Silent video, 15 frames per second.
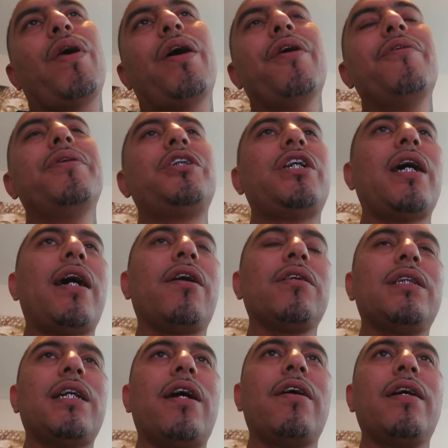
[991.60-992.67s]
other
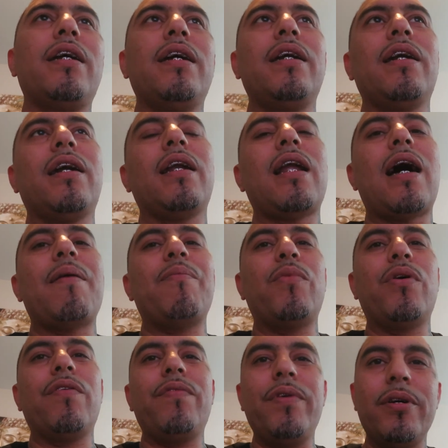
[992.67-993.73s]
channels that are getting a lot
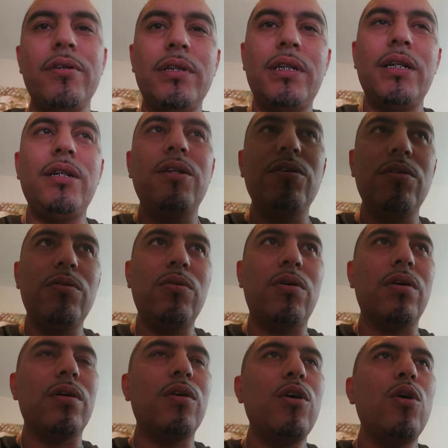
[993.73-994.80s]
more views than you,
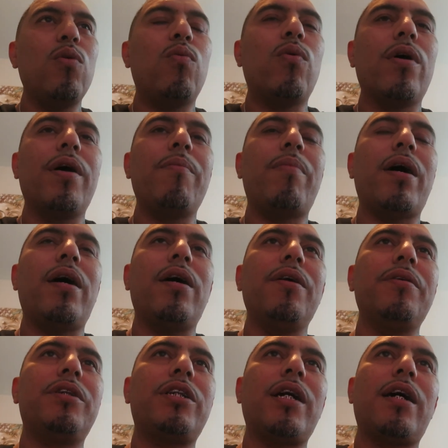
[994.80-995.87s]
or worry about
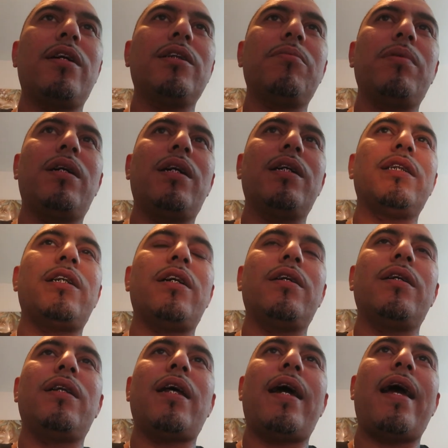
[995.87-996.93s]
other channels because
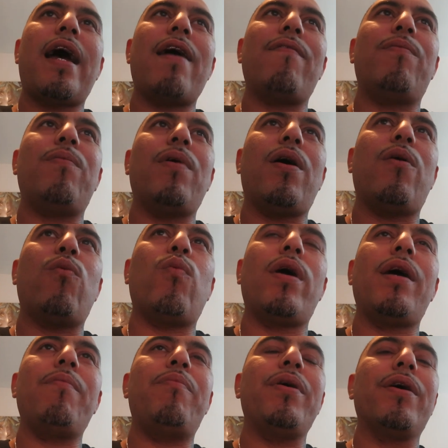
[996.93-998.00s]
they have a
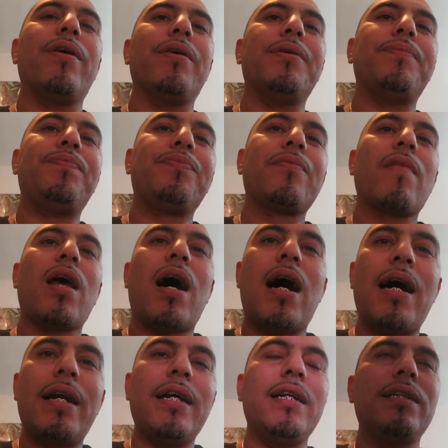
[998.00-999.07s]
way bigger
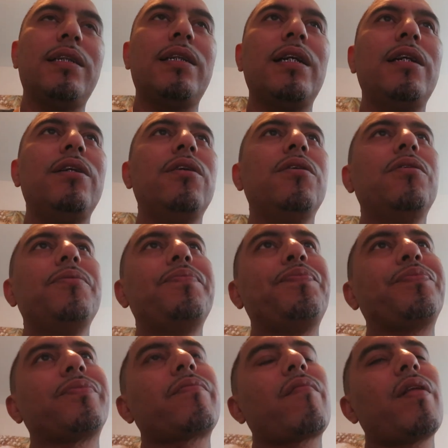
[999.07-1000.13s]
audience than you.
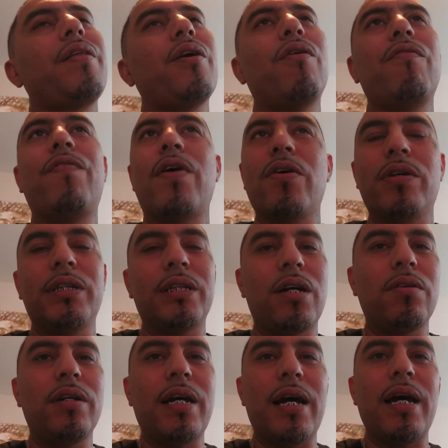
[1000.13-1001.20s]
Don't focus
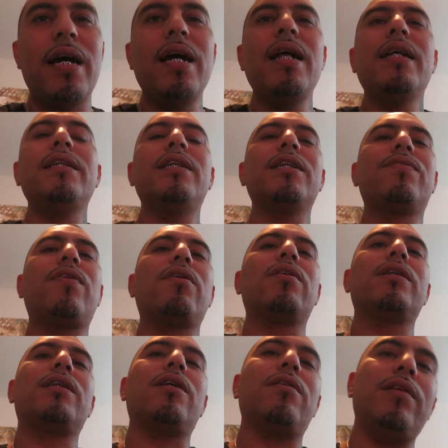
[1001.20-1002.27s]
on that. Just
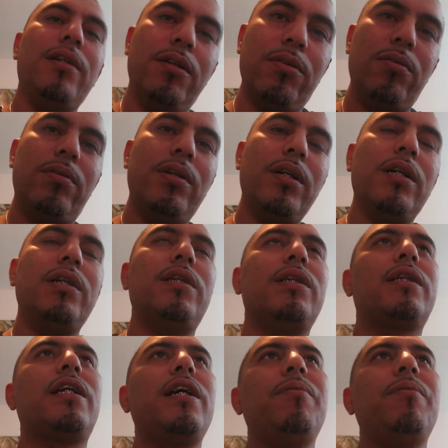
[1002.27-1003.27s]
focus on you. Just